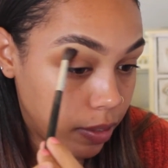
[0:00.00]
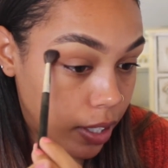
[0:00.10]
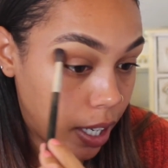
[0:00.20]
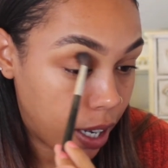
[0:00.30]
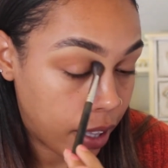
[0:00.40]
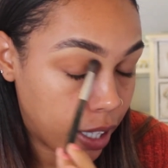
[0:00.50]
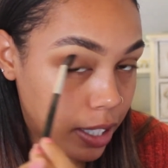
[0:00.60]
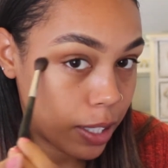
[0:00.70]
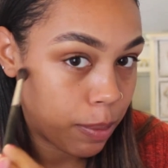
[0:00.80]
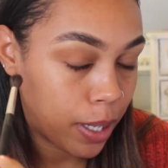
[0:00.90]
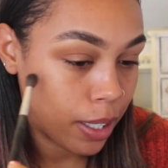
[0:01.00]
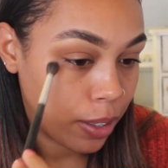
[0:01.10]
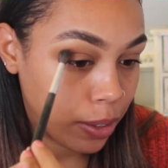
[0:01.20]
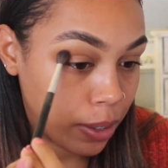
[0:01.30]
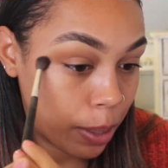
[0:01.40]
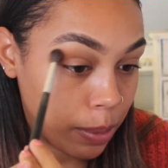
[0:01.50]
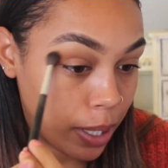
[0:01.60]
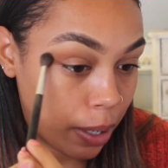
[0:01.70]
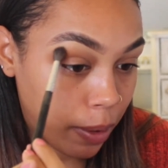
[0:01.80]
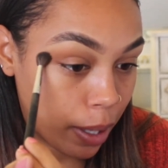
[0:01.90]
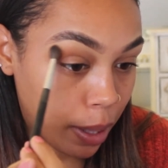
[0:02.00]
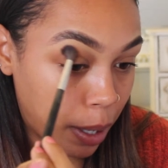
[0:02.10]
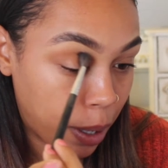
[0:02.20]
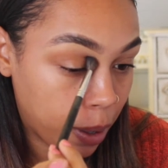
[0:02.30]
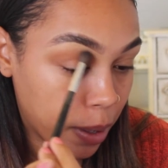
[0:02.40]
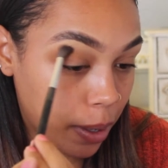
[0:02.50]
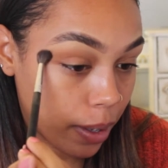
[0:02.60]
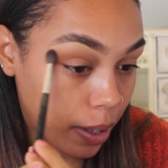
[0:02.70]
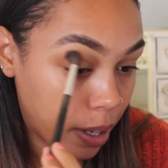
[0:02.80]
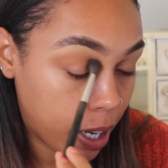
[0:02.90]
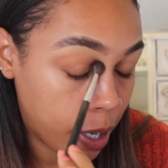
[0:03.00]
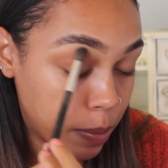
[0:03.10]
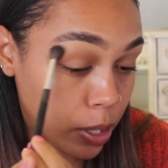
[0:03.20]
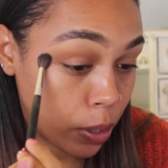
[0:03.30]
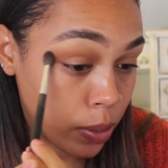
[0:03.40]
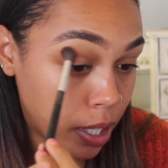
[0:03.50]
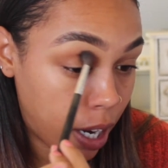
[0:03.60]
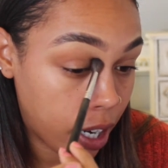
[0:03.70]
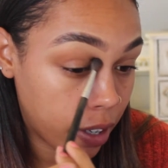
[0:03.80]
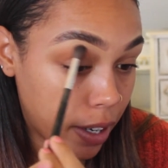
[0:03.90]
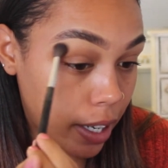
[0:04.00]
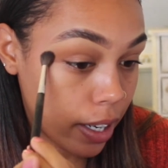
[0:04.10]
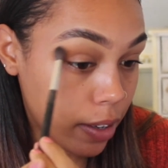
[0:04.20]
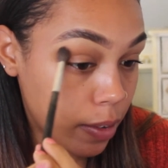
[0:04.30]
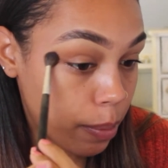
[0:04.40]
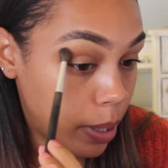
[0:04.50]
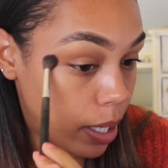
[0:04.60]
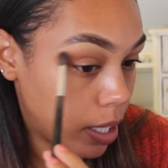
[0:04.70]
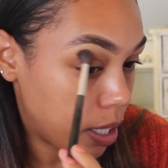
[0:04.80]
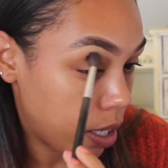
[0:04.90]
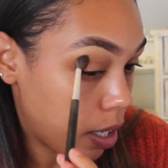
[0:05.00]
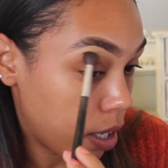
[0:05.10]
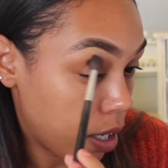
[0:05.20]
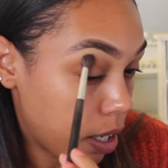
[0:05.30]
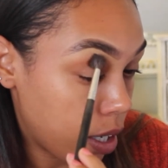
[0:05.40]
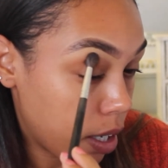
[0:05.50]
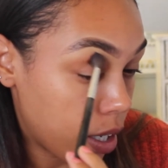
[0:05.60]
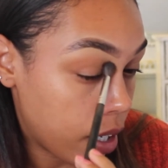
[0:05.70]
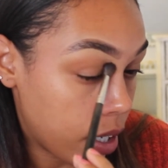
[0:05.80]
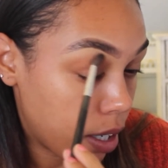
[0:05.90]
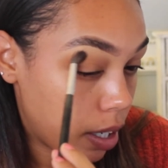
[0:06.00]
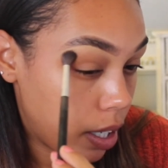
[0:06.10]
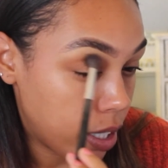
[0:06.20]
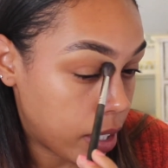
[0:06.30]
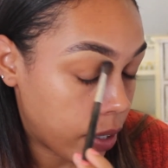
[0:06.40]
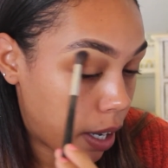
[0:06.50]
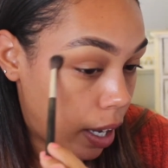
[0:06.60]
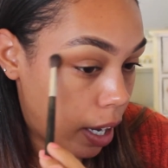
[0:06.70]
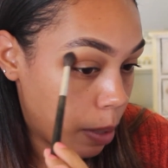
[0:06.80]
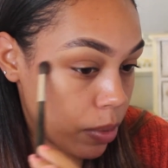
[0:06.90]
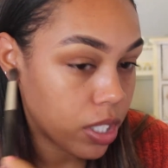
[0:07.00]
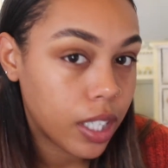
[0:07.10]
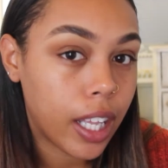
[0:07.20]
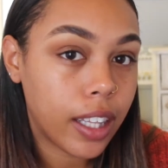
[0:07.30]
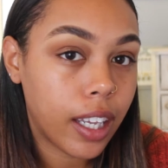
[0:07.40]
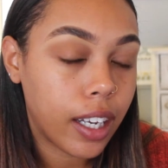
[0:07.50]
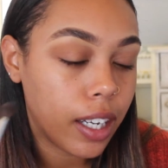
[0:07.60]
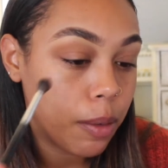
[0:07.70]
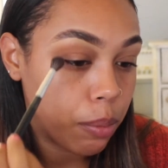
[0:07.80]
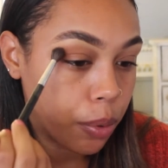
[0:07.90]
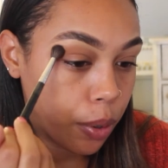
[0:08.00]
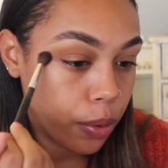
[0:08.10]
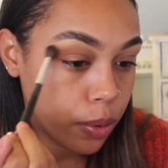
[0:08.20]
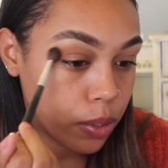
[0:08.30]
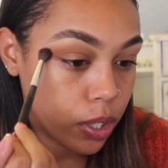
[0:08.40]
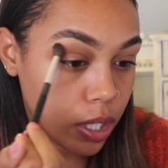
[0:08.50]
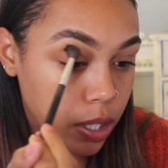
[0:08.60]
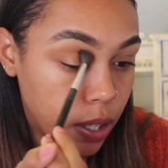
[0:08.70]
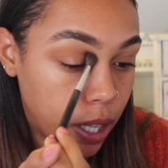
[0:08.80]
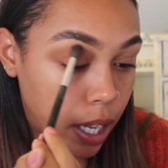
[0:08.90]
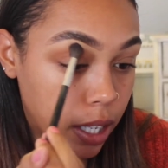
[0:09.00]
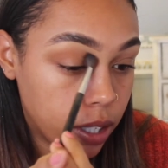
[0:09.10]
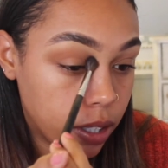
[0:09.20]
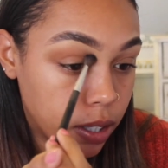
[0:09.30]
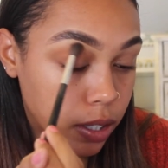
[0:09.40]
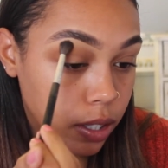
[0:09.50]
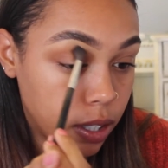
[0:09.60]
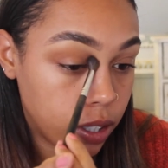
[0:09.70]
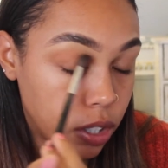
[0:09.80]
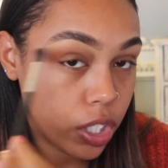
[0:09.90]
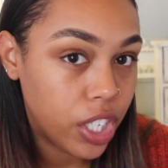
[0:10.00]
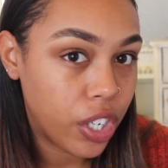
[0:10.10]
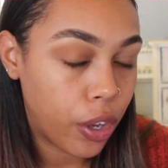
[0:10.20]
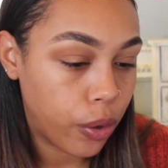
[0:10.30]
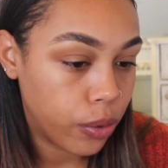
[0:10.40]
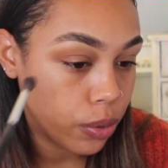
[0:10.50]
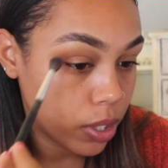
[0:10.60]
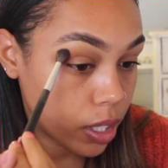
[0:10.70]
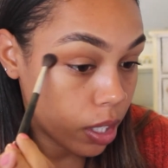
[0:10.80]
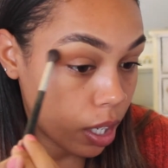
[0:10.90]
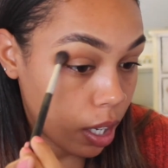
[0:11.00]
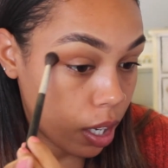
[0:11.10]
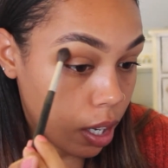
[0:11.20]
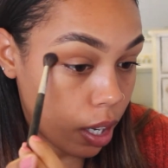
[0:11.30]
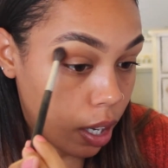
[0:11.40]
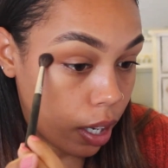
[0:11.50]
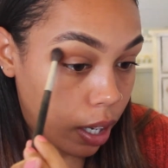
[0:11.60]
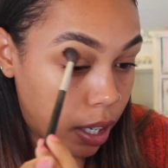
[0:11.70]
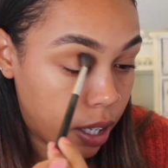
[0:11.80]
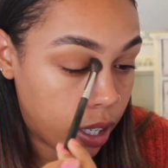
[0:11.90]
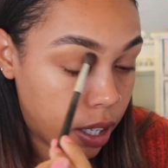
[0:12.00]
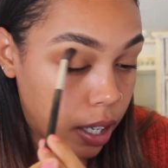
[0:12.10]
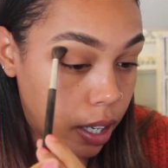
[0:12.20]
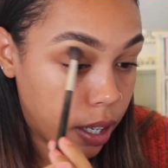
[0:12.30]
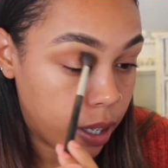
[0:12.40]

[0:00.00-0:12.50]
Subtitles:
yeah, that's my little update right there. I'm so tired right now, but it's okay. I'm just glad that it broke, just so that she knows. And